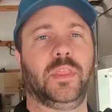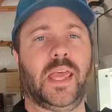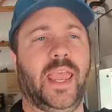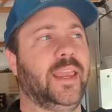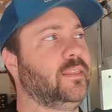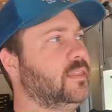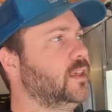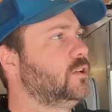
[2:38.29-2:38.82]
The
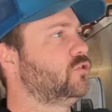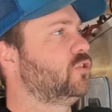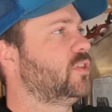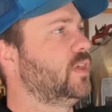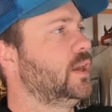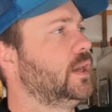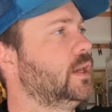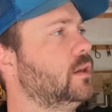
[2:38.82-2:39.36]
eighth inch
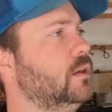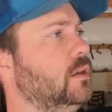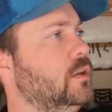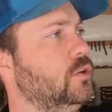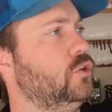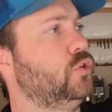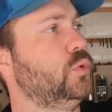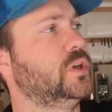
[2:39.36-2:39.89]
thick,
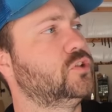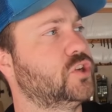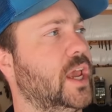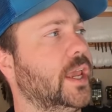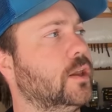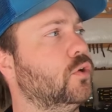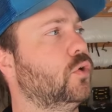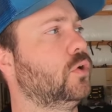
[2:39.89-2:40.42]
two inch
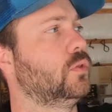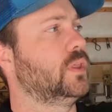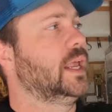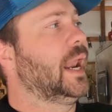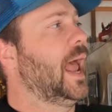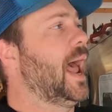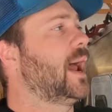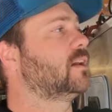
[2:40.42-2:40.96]
angle
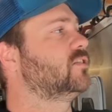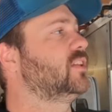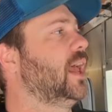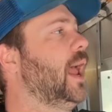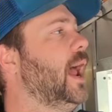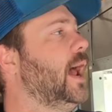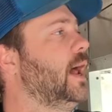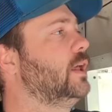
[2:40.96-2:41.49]
that acts
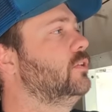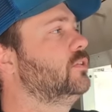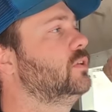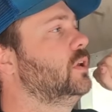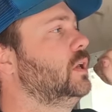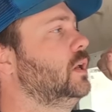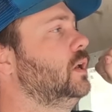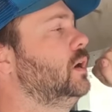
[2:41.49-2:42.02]
as
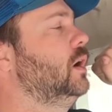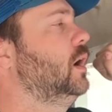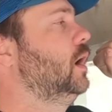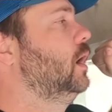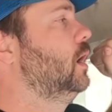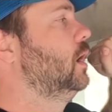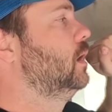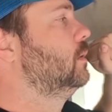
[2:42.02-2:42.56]

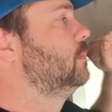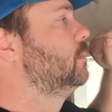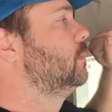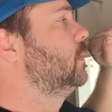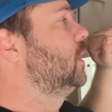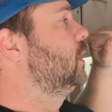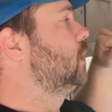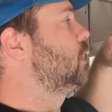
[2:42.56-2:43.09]
uh,
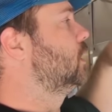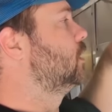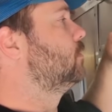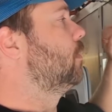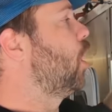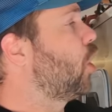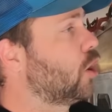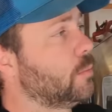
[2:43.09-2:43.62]

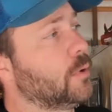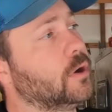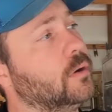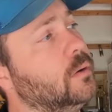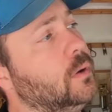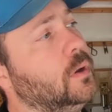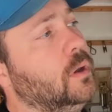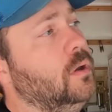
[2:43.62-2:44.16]
um, armor
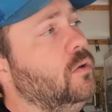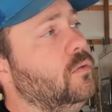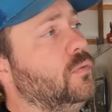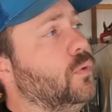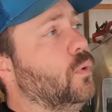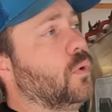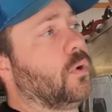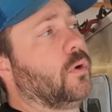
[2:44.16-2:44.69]

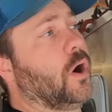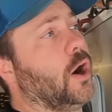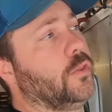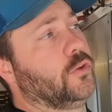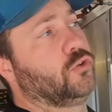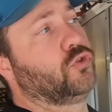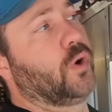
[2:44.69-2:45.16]
for on the